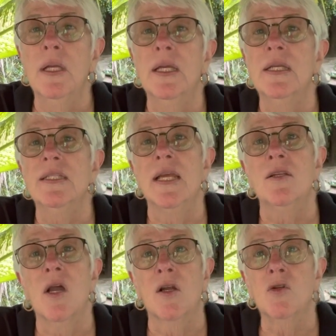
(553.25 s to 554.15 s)
It is a
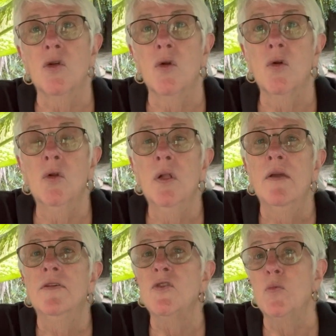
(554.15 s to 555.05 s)
nocturnal,
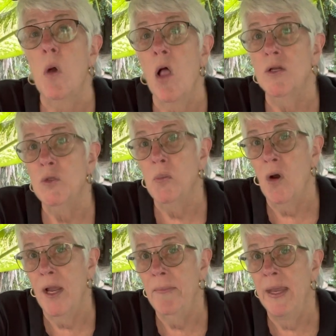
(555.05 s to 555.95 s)
smallest
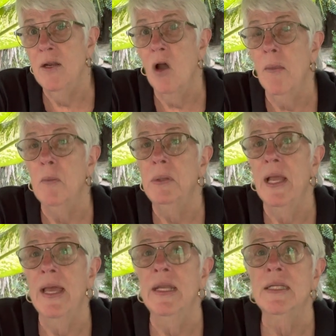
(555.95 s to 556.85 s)
primate on the
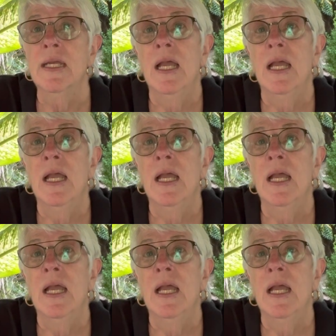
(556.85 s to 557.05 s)
planet,